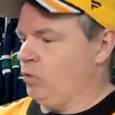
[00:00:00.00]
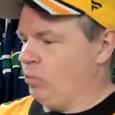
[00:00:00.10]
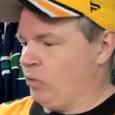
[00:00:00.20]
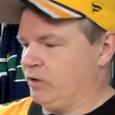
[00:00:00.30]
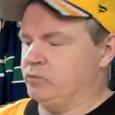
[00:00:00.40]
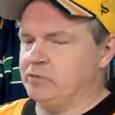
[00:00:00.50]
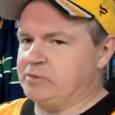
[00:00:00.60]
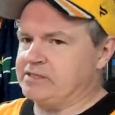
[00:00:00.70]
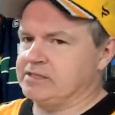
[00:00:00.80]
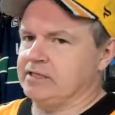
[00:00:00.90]
One would
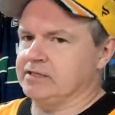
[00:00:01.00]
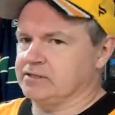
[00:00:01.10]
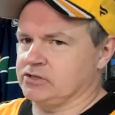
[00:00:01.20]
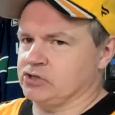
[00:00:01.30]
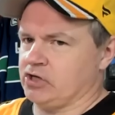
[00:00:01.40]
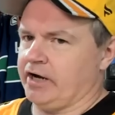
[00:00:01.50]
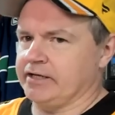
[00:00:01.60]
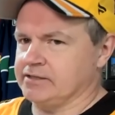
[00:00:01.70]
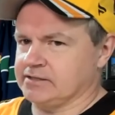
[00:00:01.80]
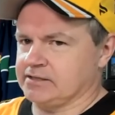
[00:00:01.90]
be seen as a
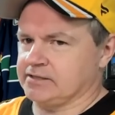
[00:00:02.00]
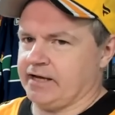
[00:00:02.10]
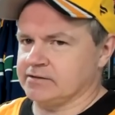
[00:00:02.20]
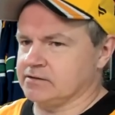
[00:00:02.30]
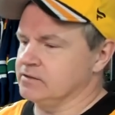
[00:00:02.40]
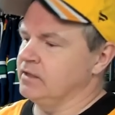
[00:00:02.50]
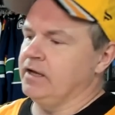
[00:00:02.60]
shining success,